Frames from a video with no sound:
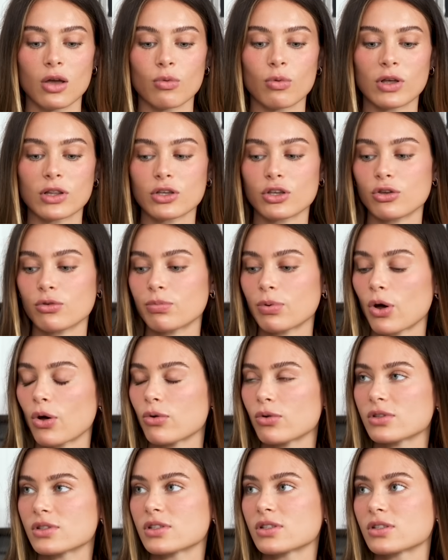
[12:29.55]
whether you
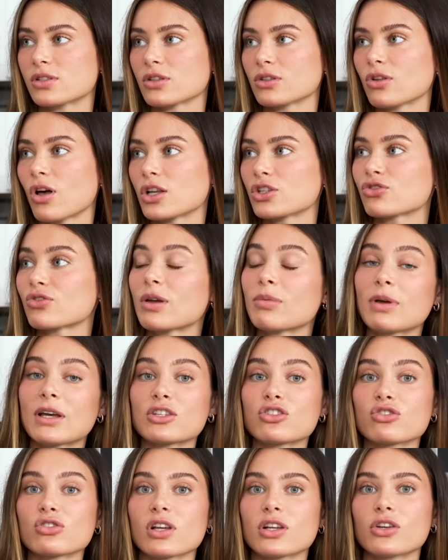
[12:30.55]
post lingerie
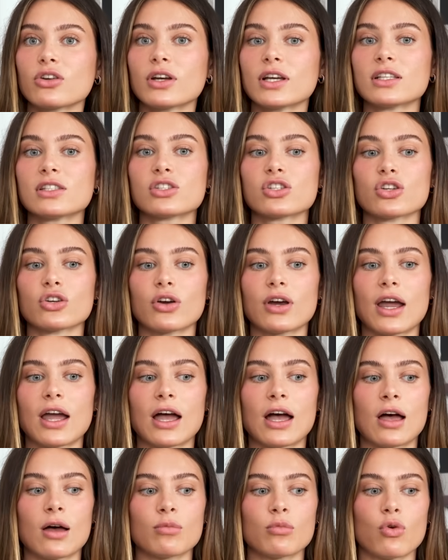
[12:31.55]
pictures on your
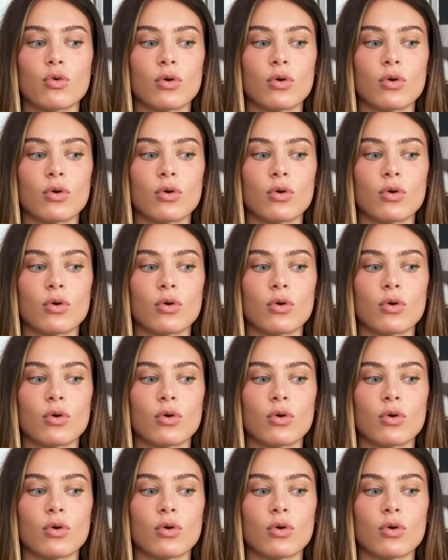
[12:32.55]
Instagram